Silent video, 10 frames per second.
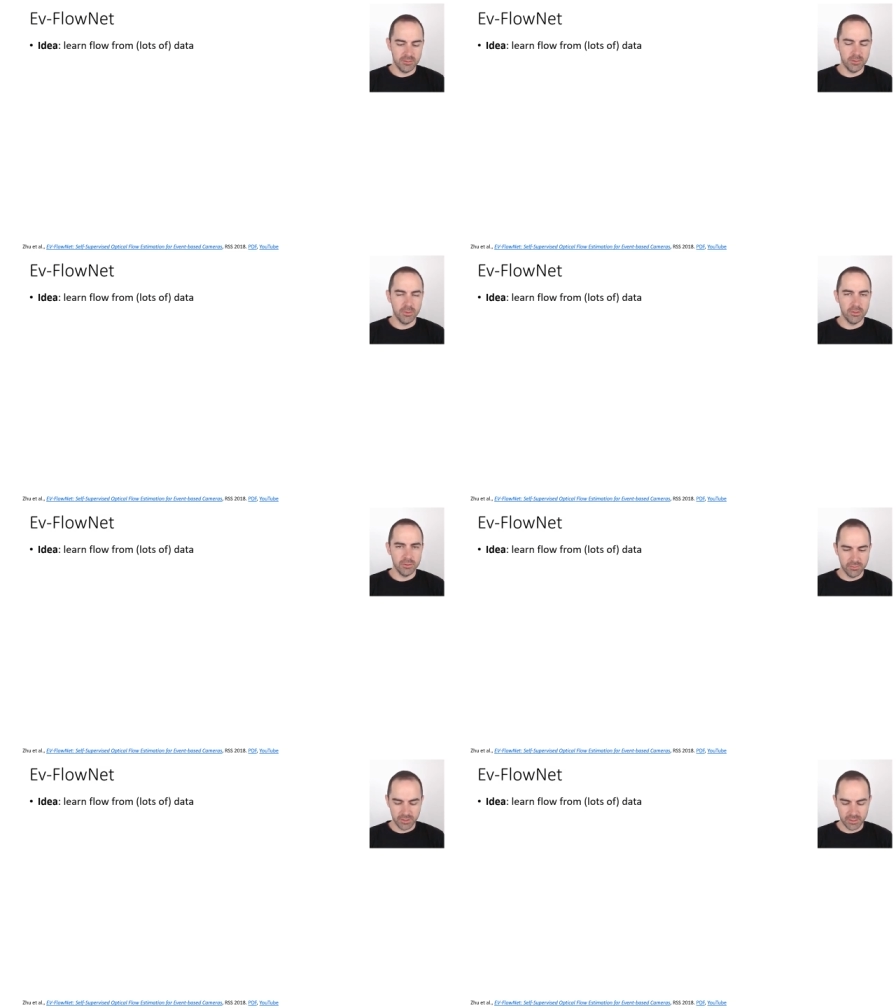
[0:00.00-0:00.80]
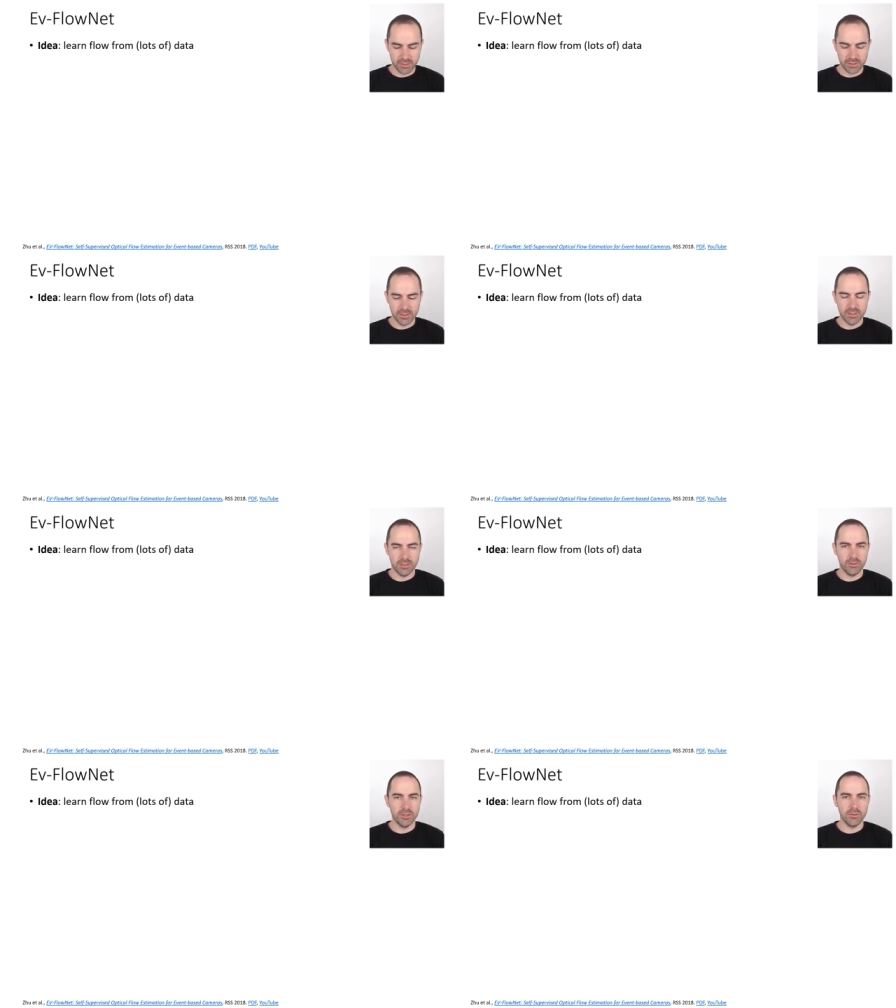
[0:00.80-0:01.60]
from lots of data
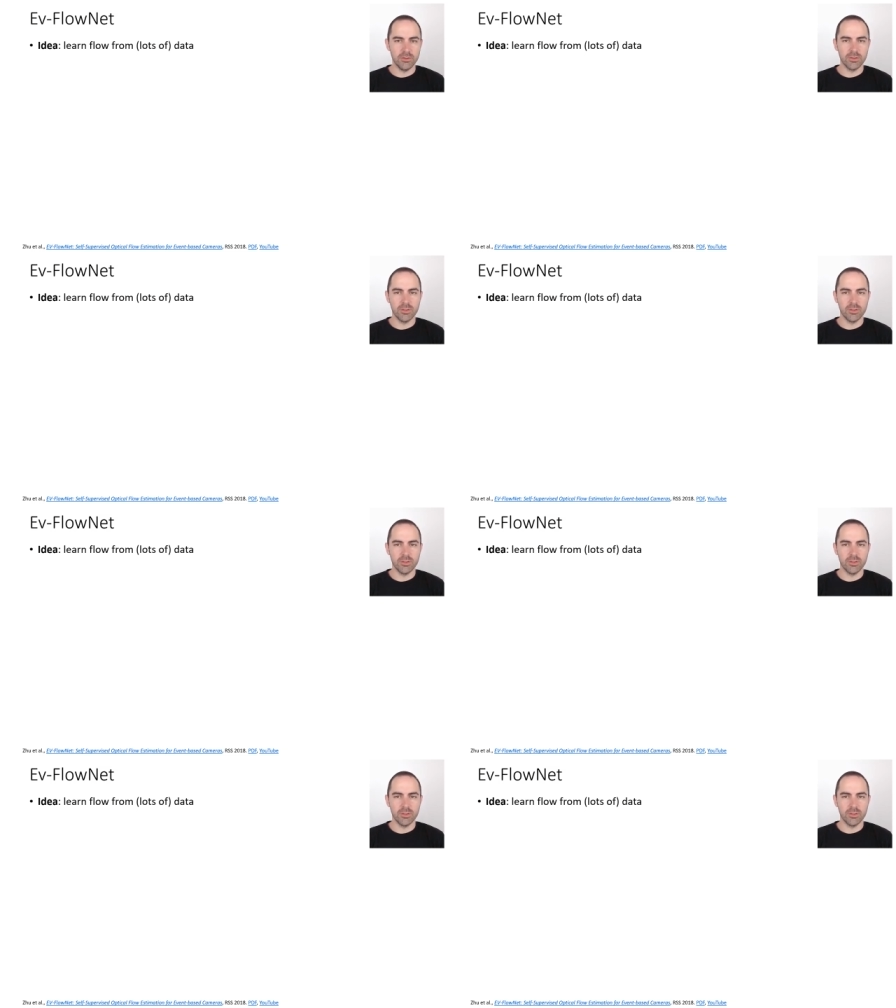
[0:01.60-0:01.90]
and trying to use